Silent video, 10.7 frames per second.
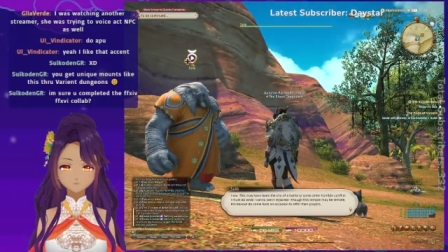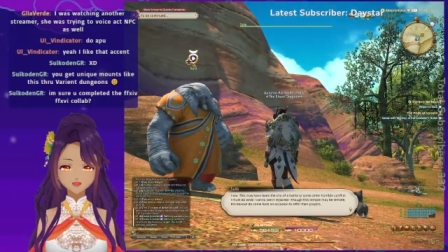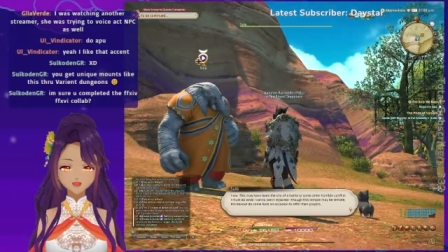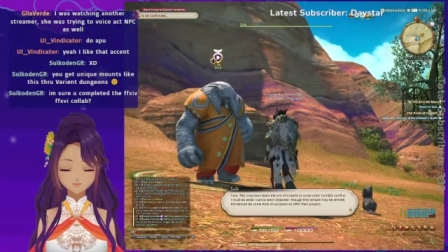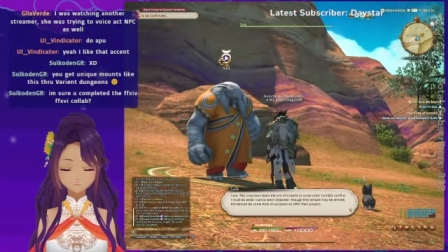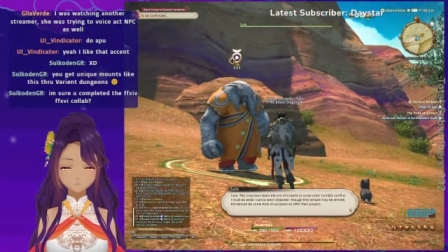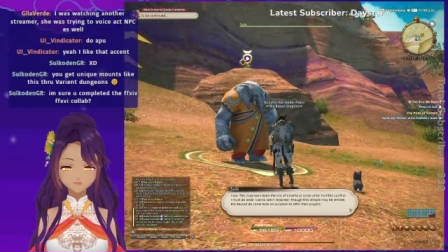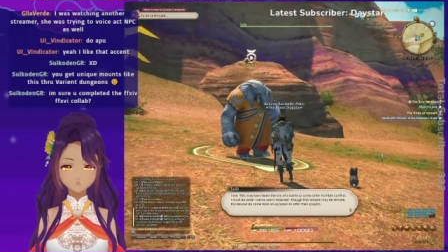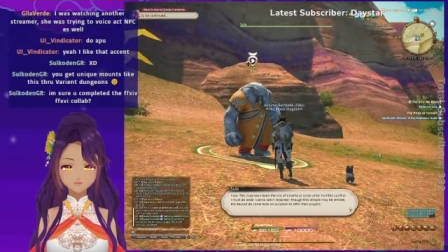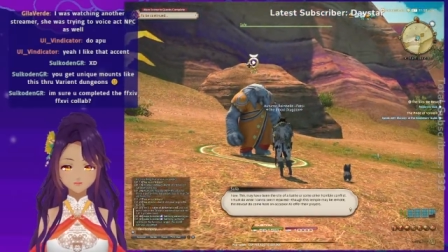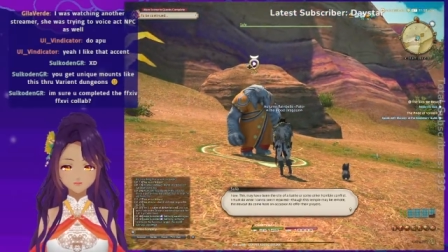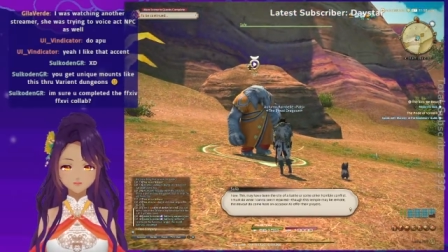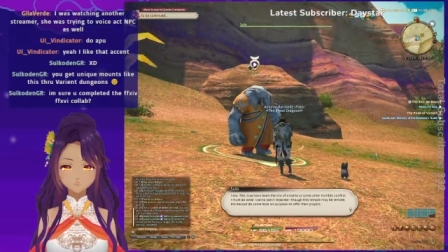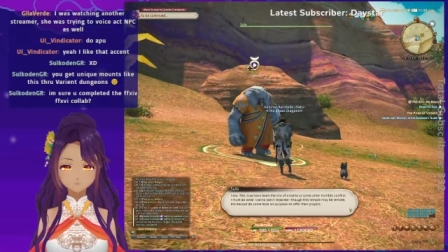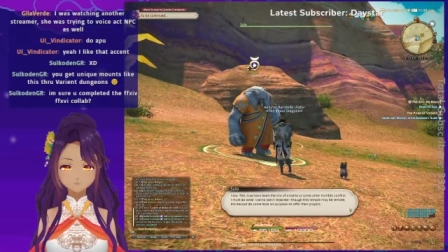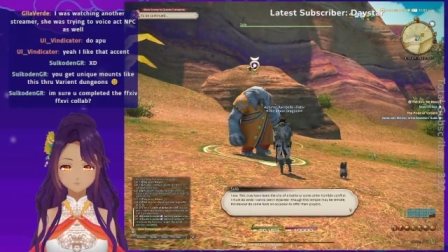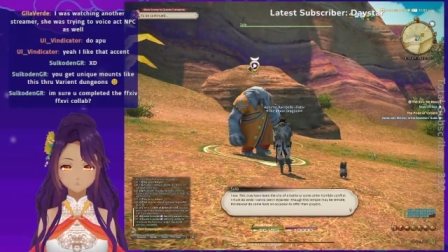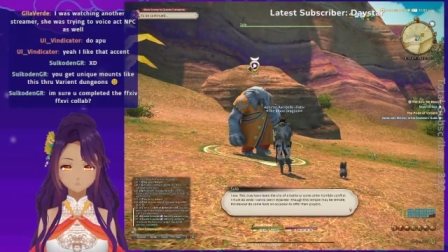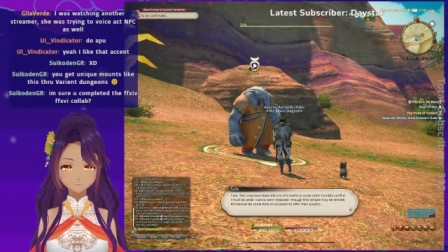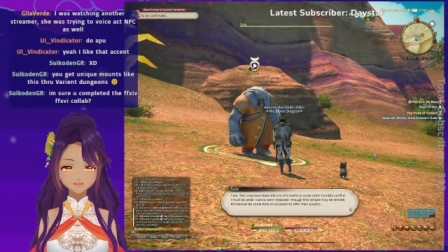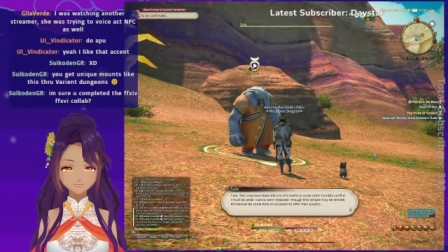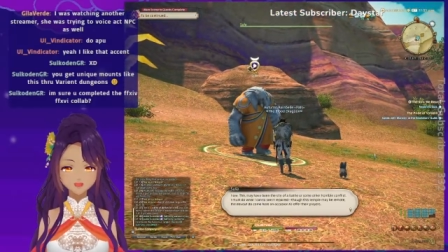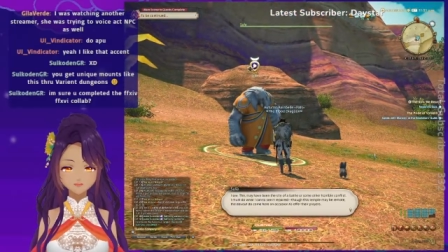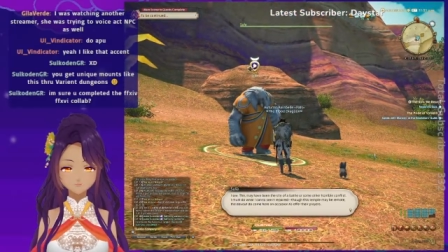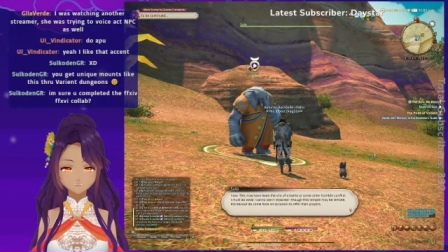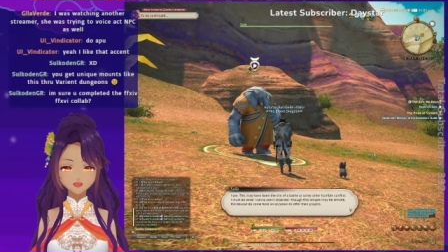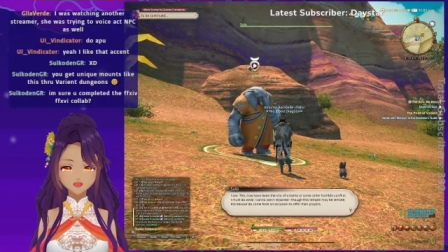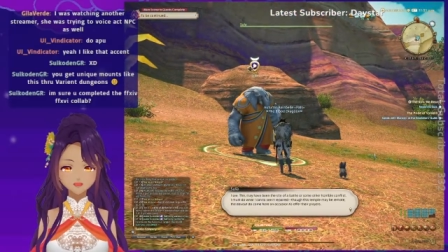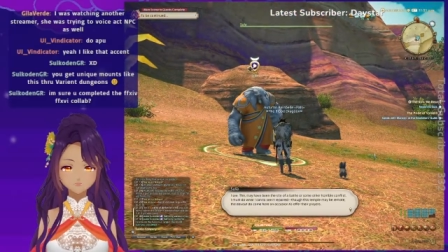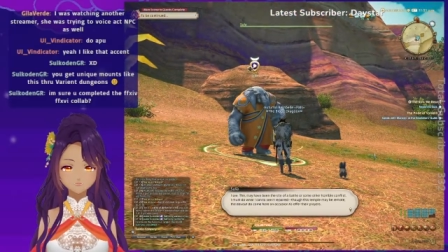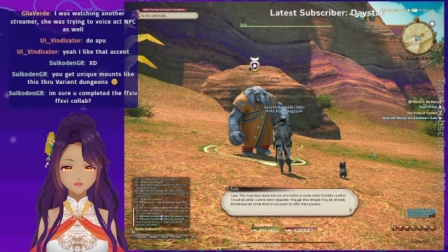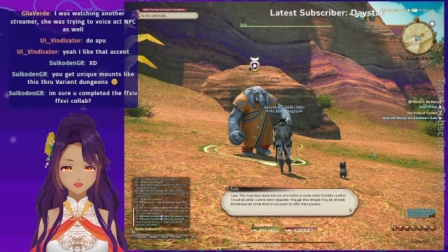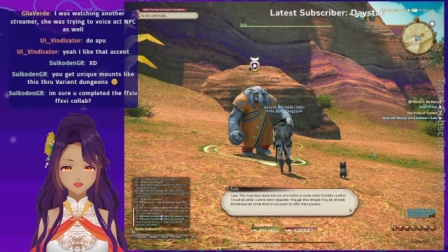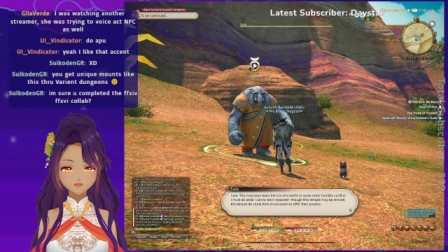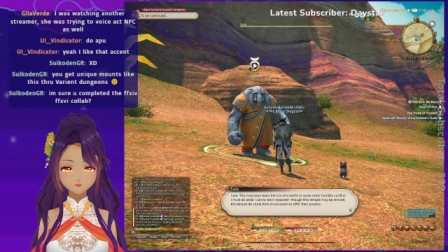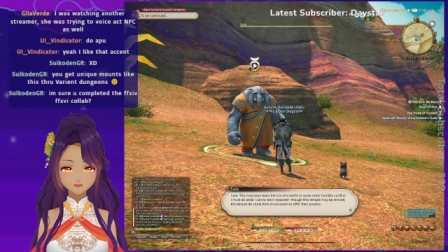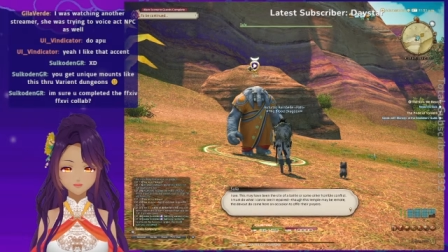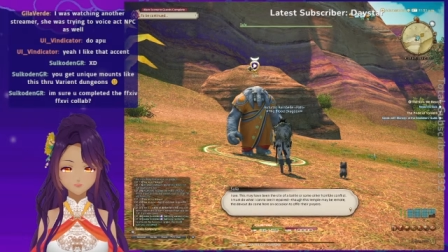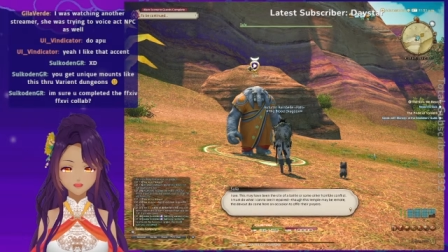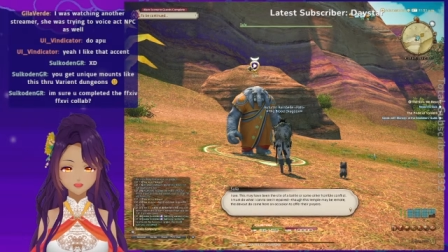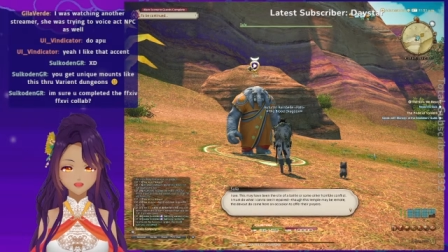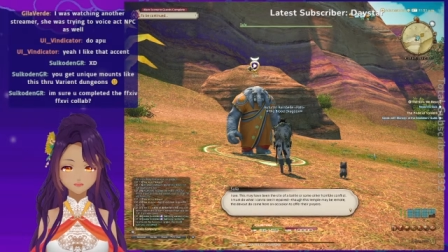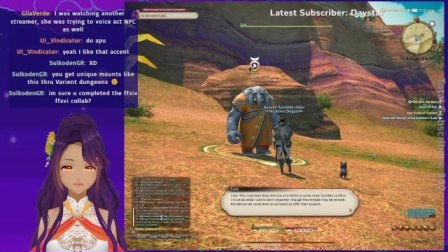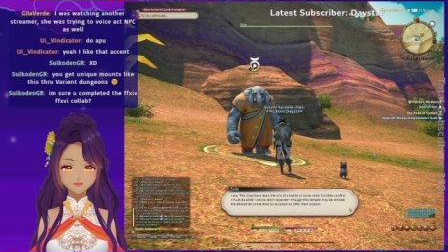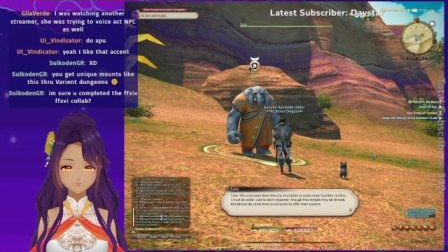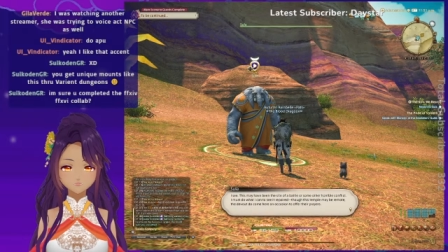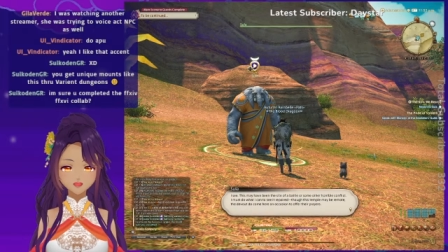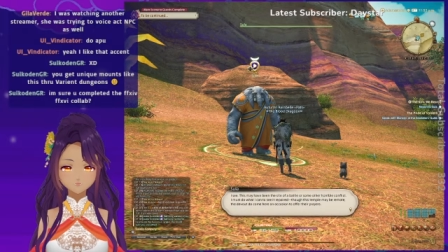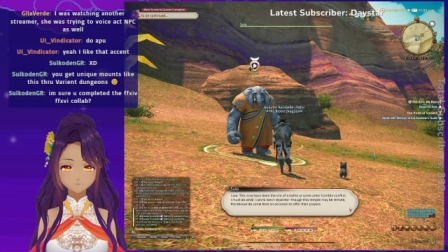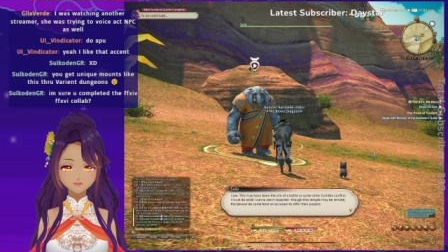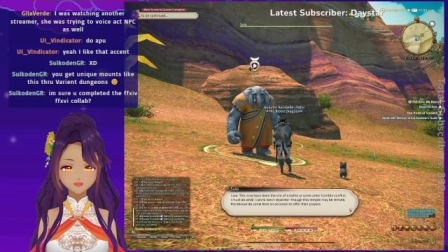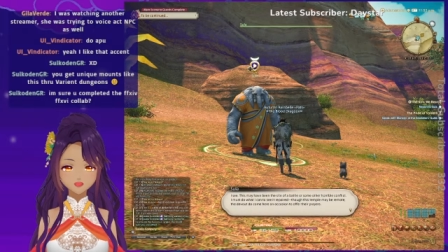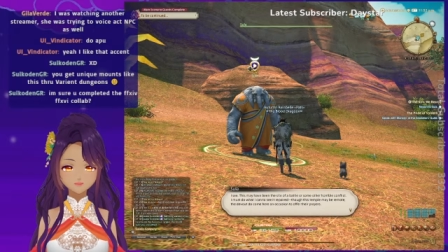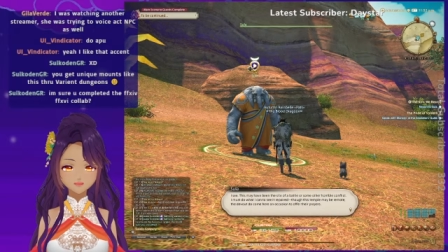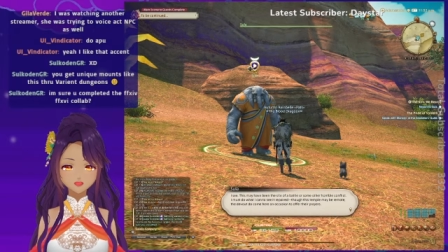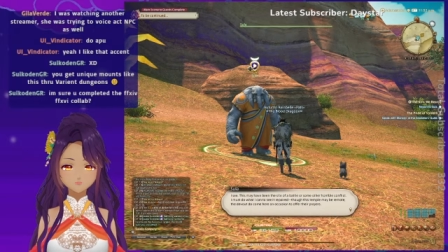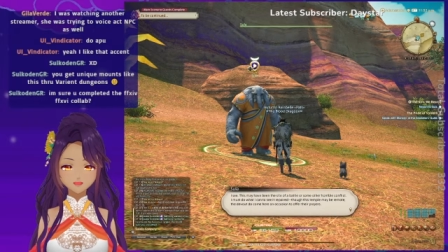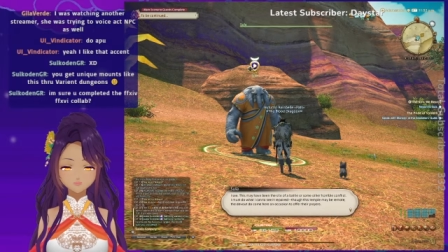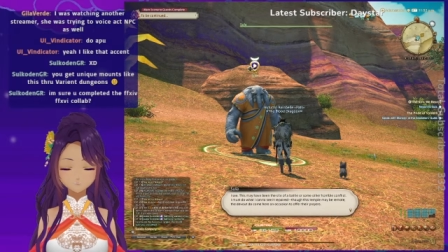I see. This may have been the site of a battle or some horrible, other horrible conflict.